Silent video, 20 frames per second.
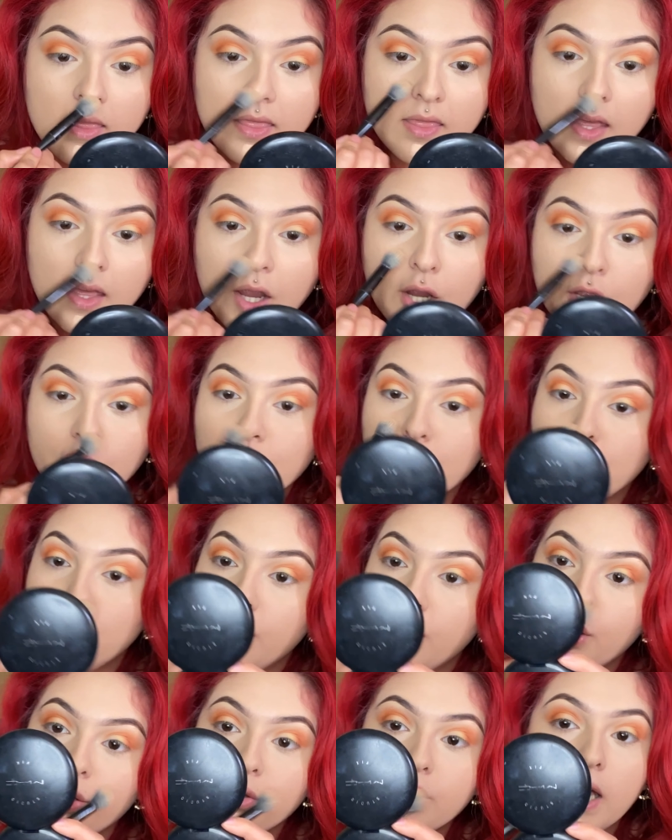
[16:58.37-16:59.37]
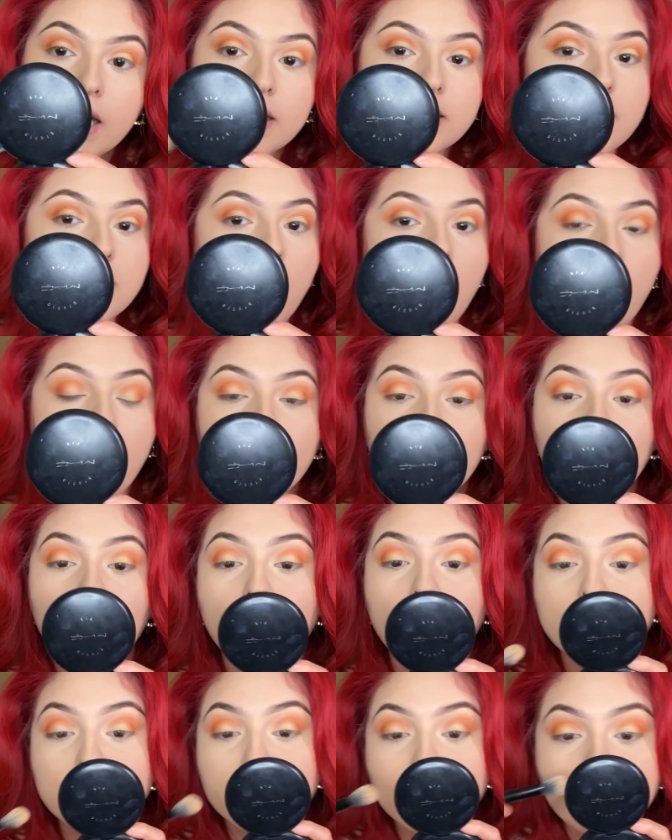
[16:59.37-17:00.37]
there you go. That's how I
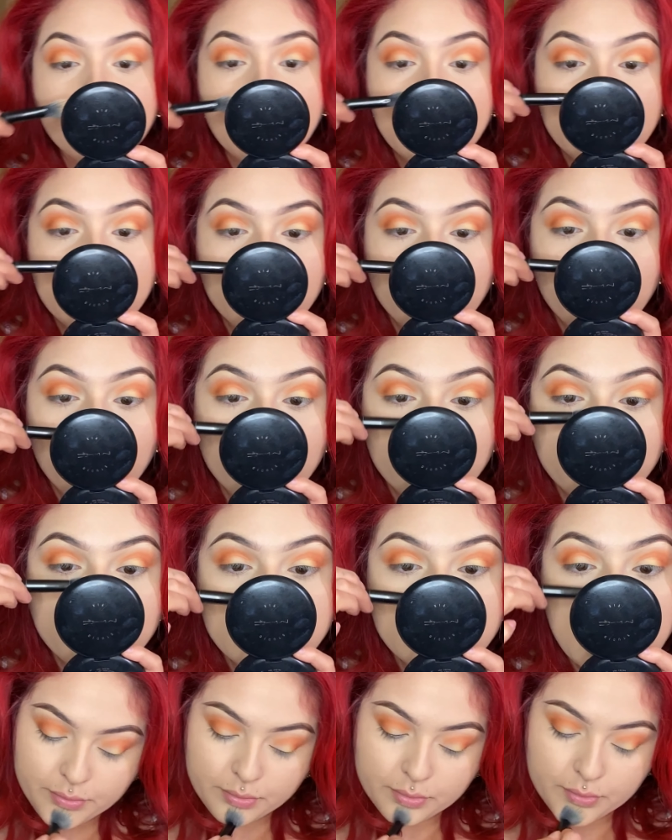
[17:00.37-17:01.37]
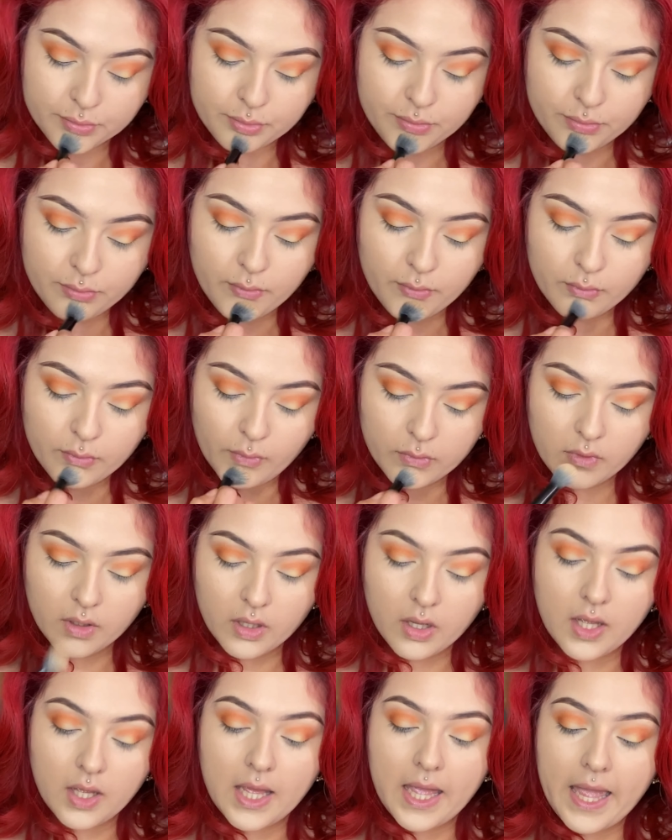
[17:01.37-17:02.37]
contour my nose.
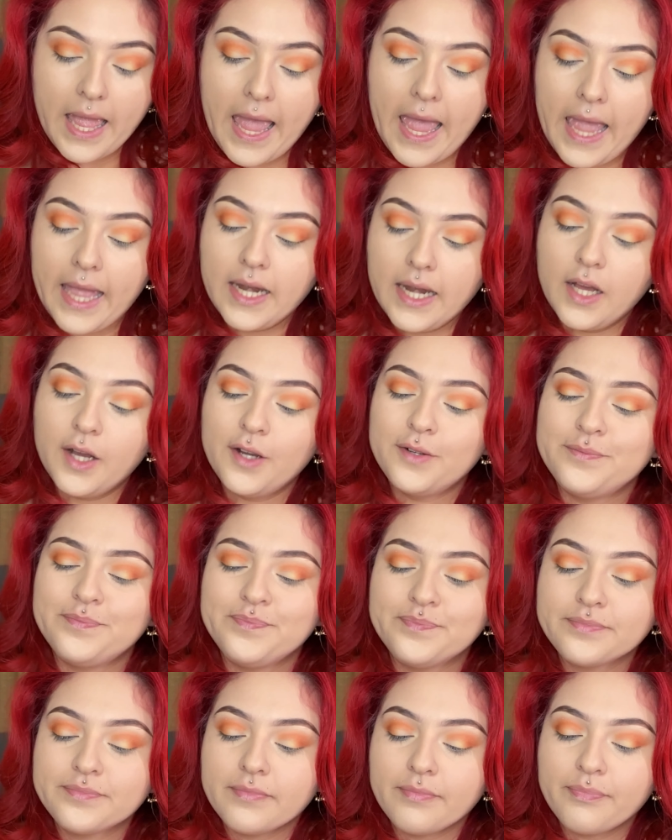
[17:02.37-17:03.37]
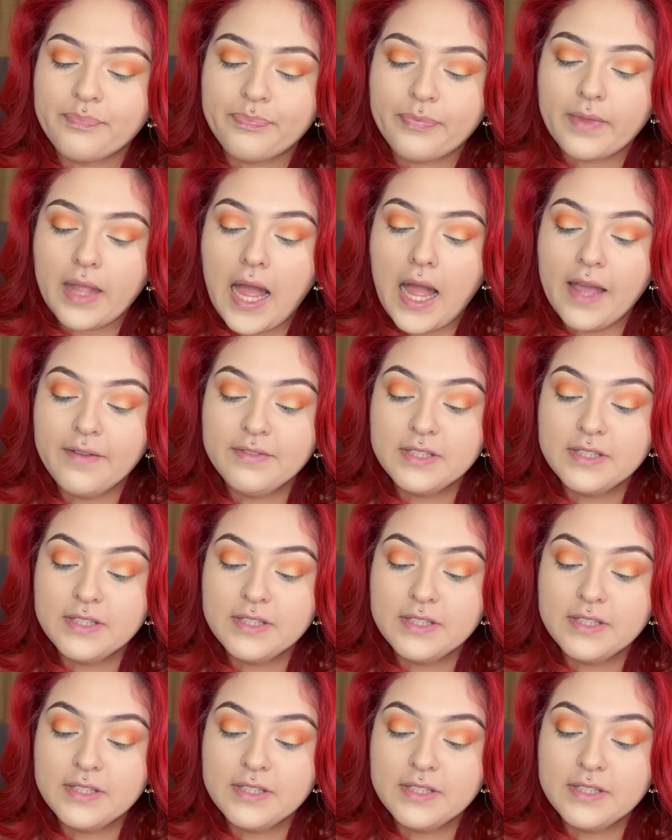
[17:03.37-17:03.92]
And I've